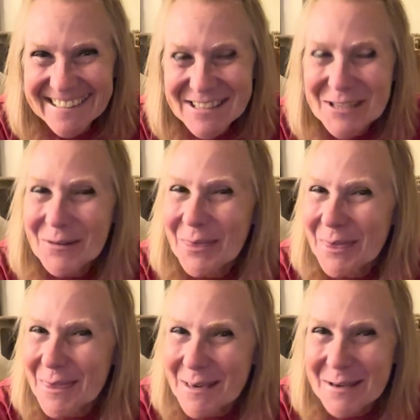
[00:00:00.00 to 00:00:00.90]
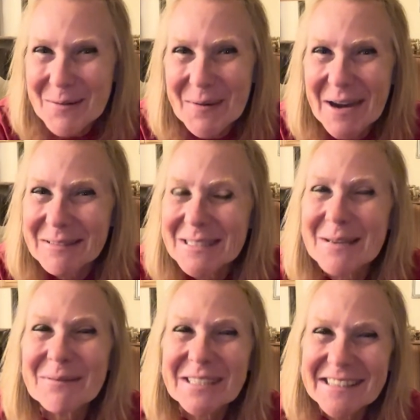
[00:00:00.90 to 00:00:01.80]
So think about
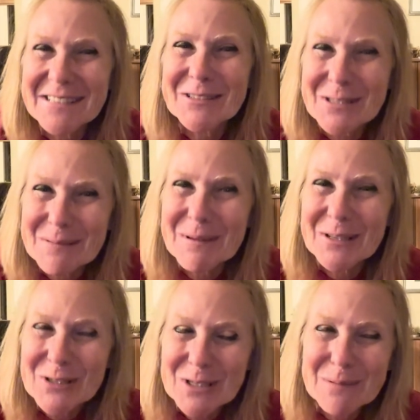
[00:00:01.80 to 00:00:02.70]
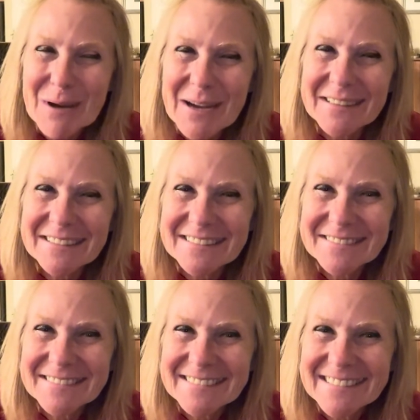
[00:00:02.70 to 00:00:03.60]
something that just makes you smile,
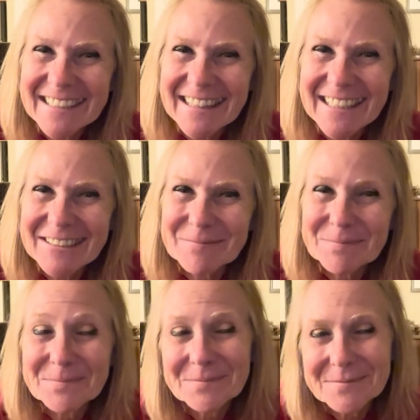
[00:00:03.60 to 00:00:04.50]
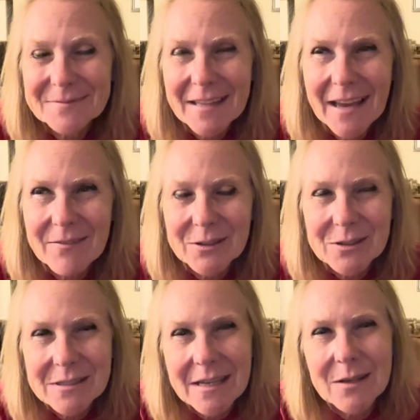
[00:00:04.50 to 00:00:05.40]
and then have a
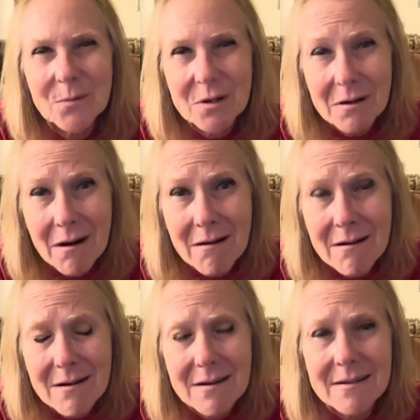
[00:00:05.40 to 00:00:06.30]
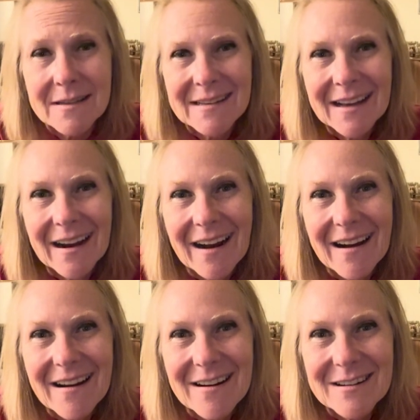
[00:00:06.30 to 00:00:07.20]
good day, work hard,
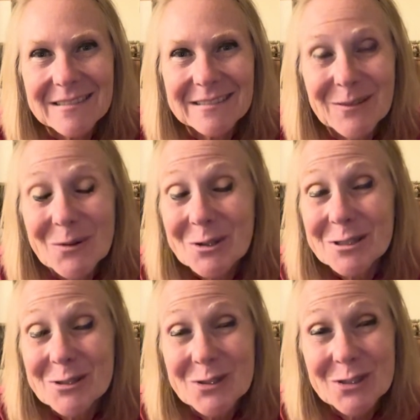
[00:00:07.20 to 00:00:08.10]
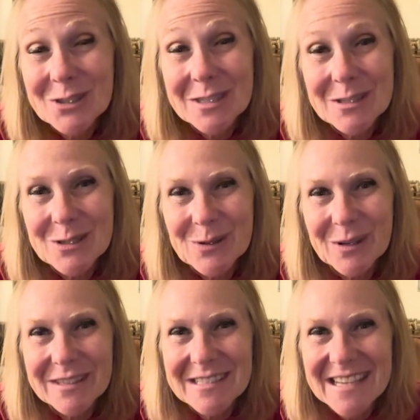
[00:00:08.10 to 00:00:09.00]
or just
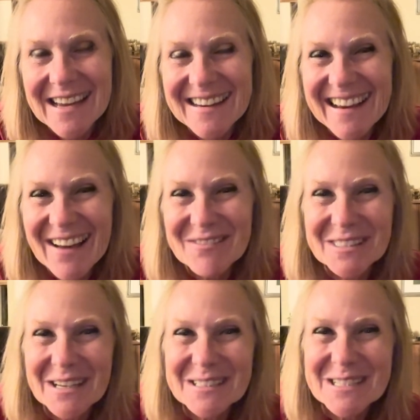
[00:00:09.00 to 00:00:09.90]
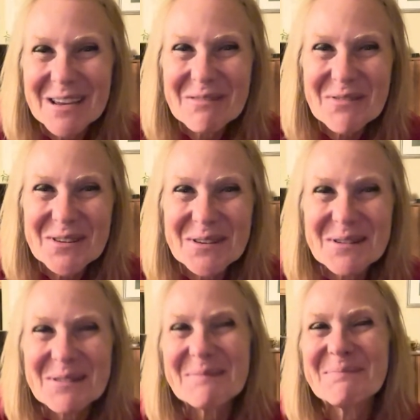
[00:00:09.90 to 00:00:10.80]
enjoy the day, have a day for
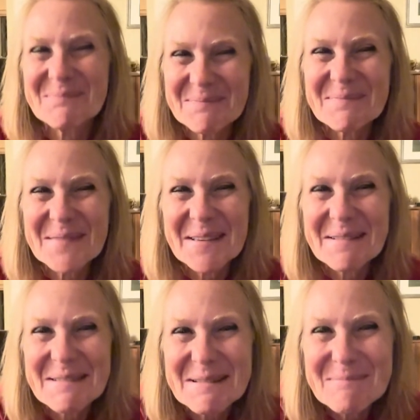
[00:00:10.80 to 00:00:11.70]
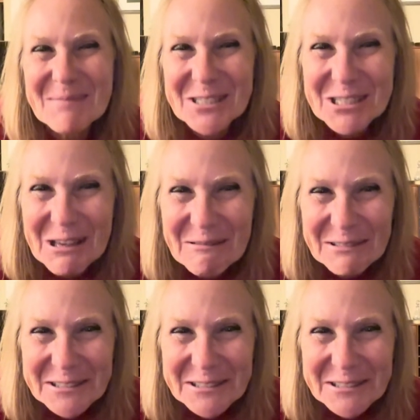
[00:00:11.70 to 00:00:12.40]
you. All right, much love.